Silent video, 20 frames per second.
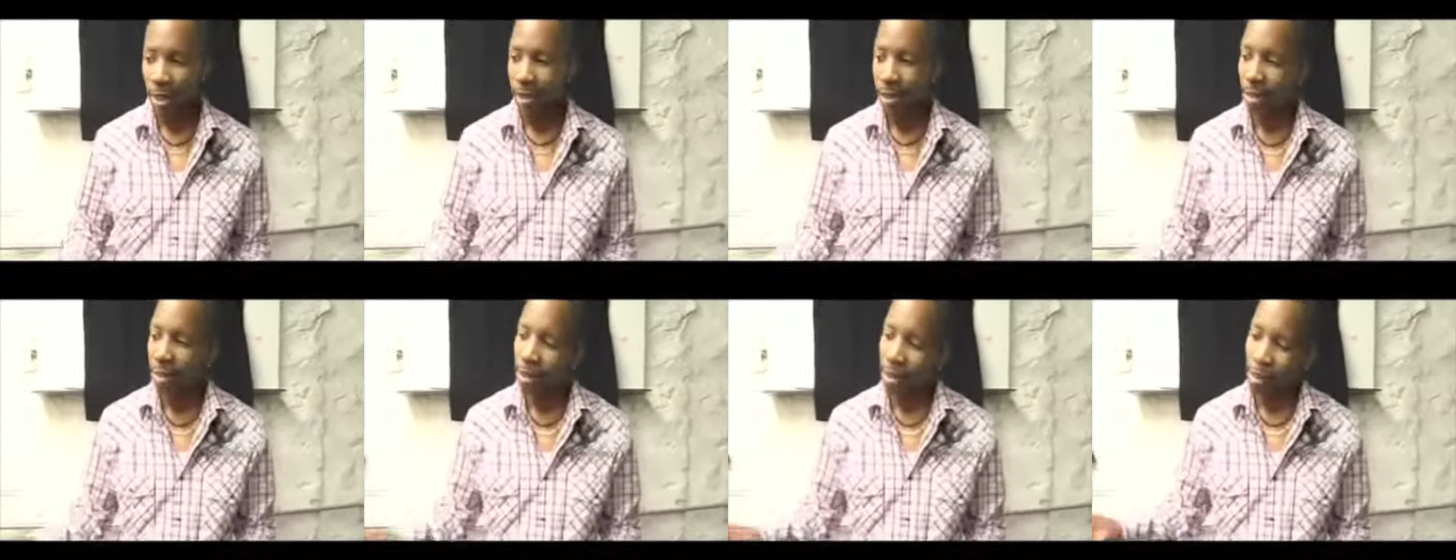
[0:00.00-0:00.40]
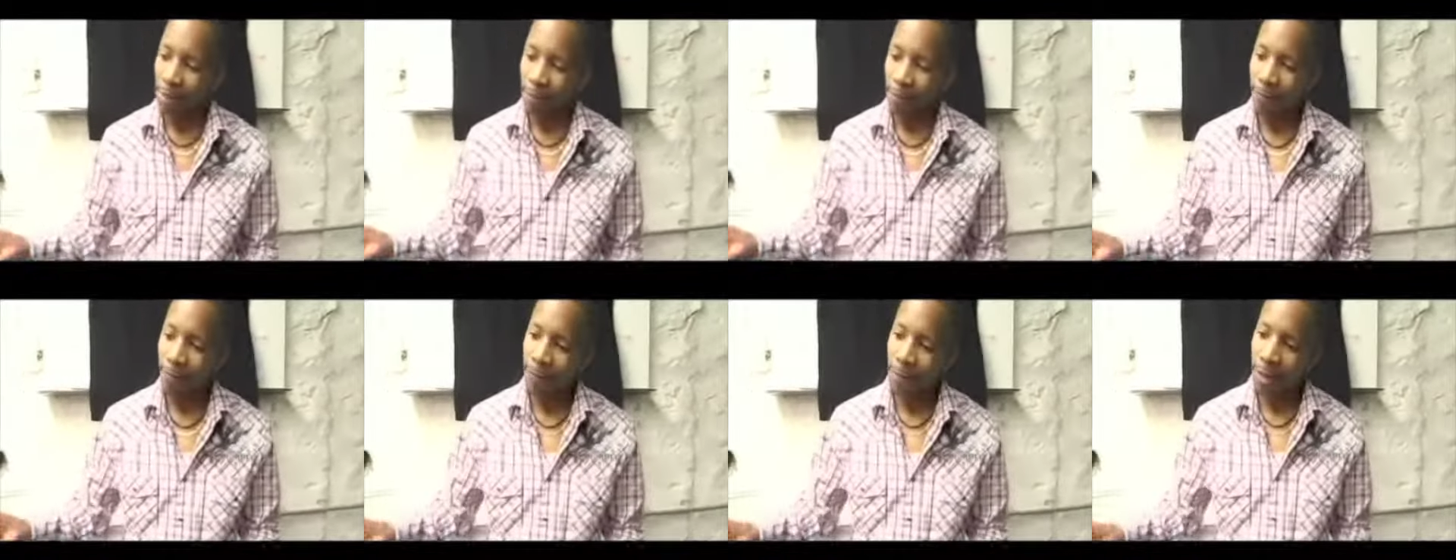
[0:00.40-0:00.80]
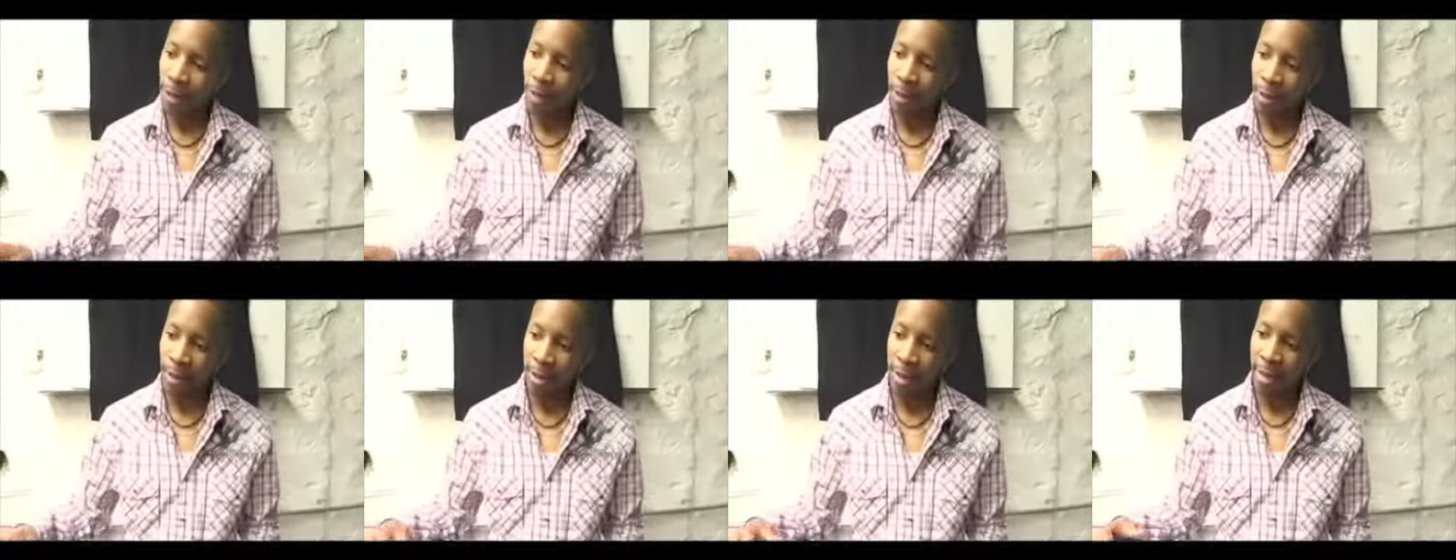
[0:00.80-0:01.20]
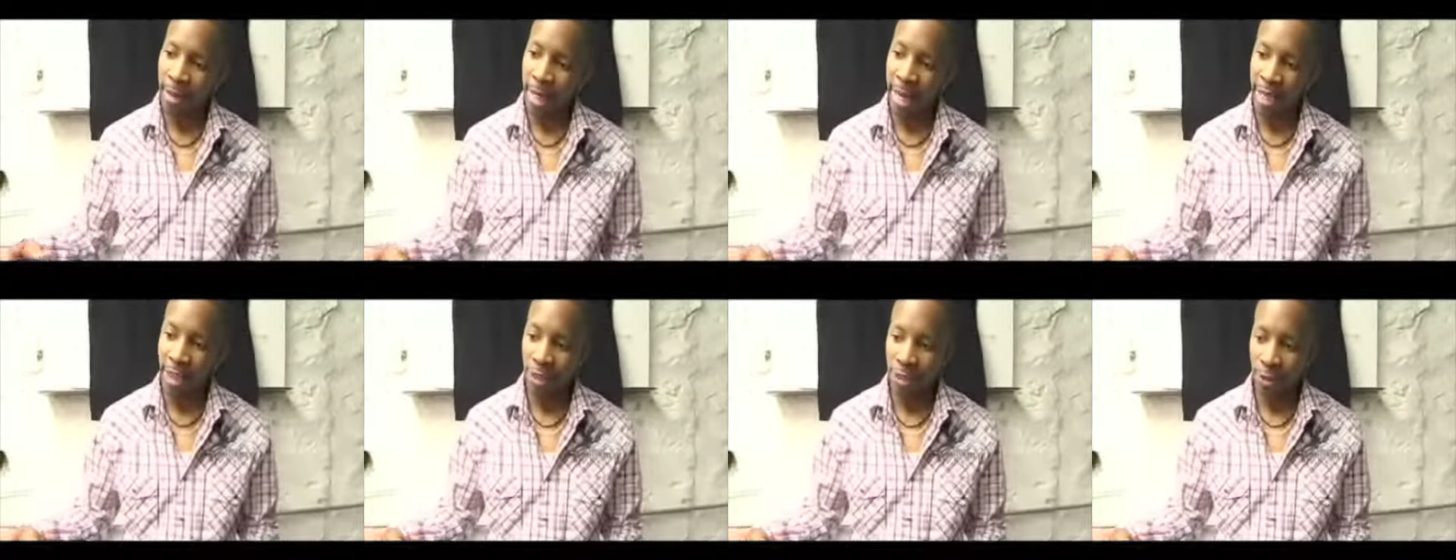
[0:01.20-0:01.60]
to see the feel and the
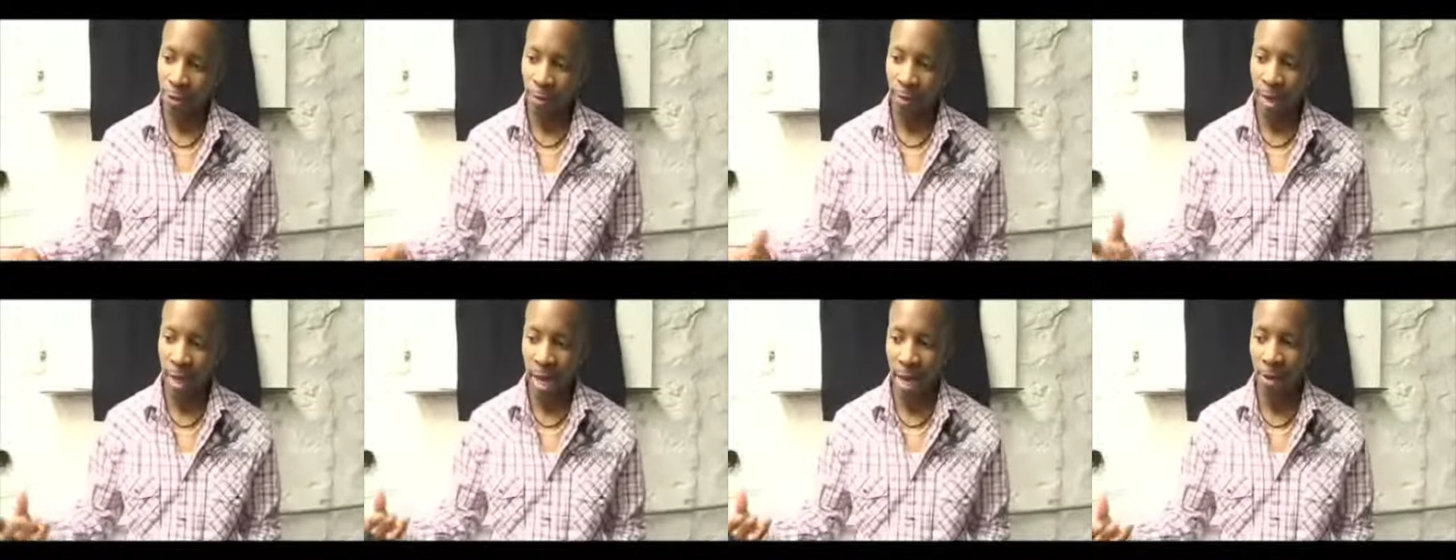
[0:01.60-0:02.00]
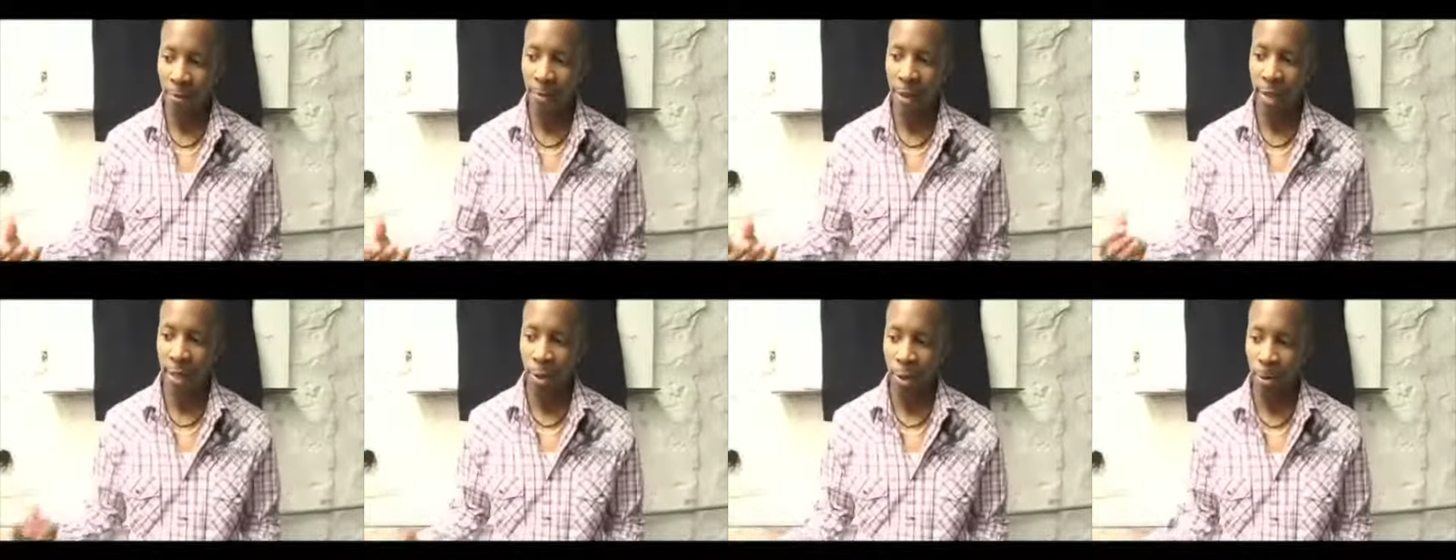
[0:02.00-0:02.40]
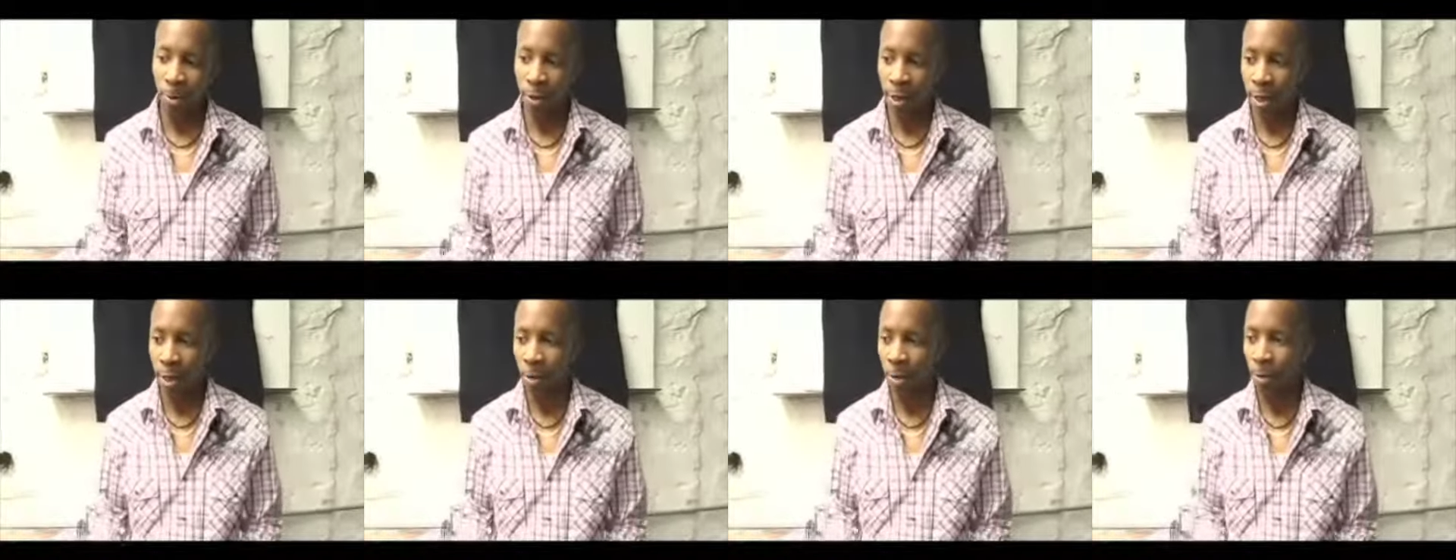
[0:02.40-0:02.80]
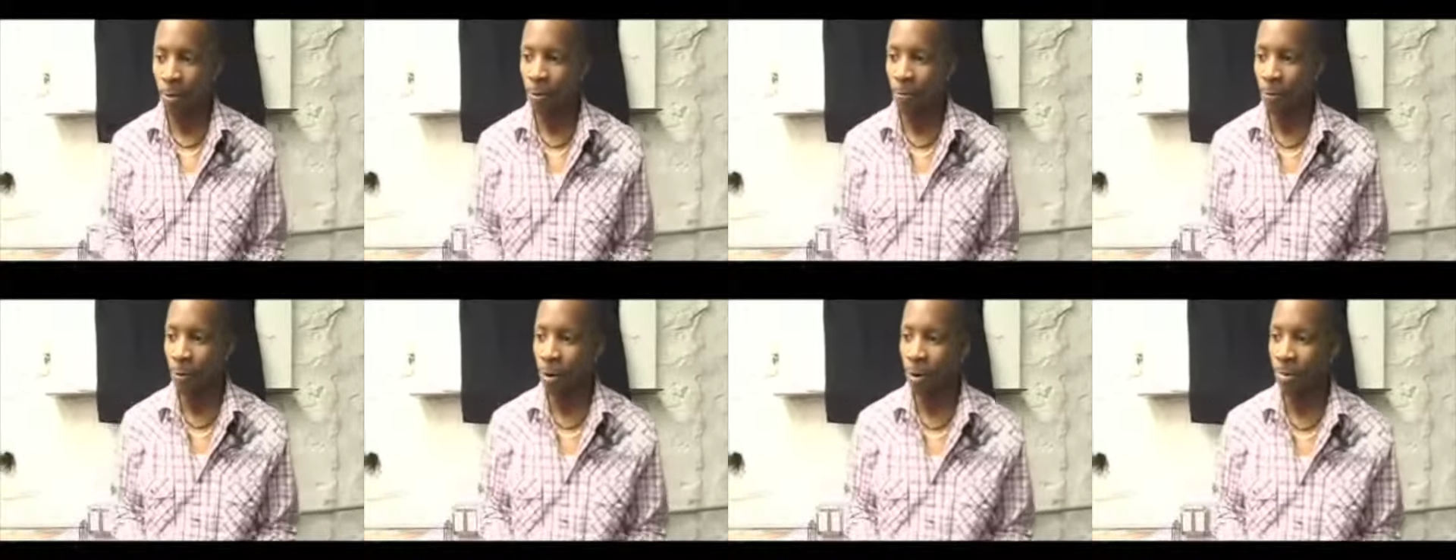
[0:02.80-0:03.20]
texture and how they do their
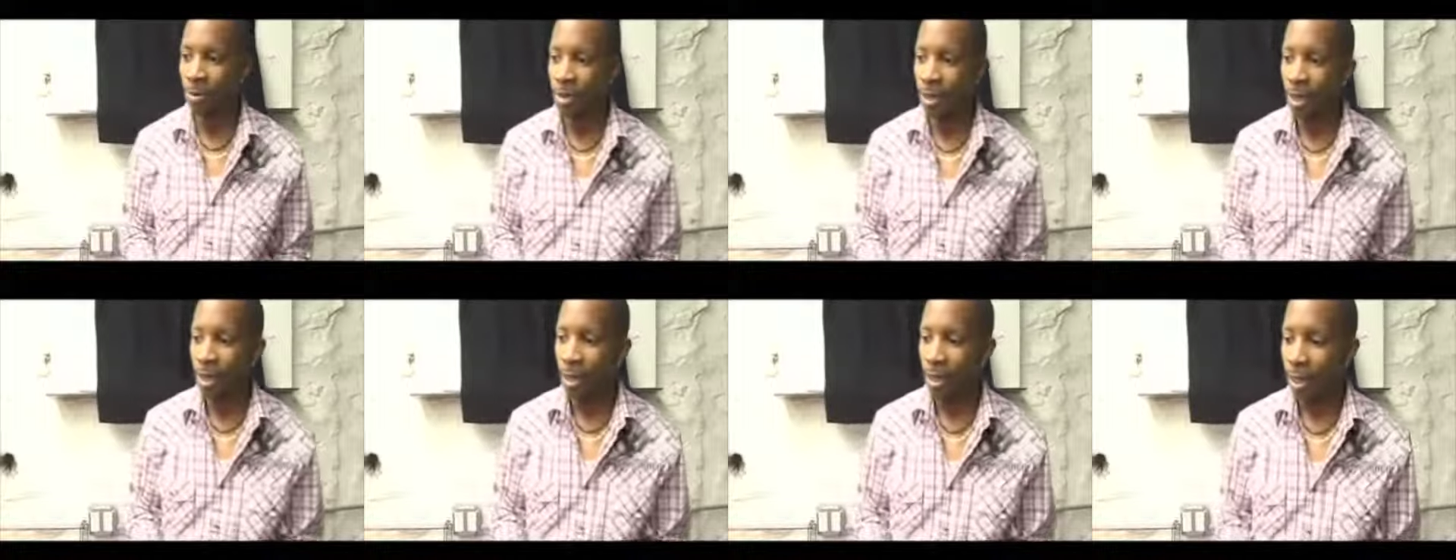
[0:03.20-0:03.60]
uniforms.